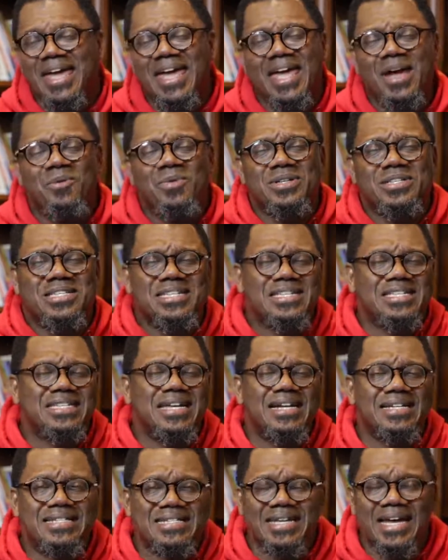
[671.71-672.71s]
it was
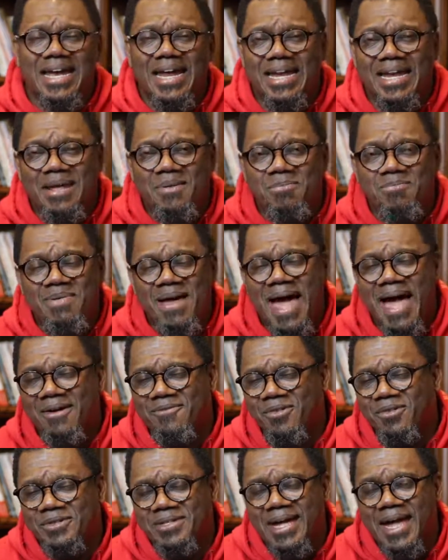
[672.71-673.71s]
such an
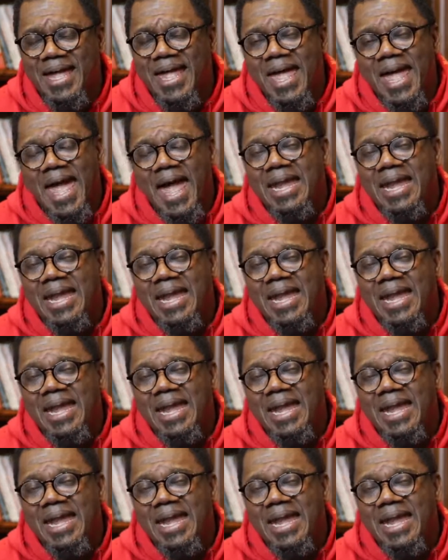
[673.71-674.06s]
impactful day.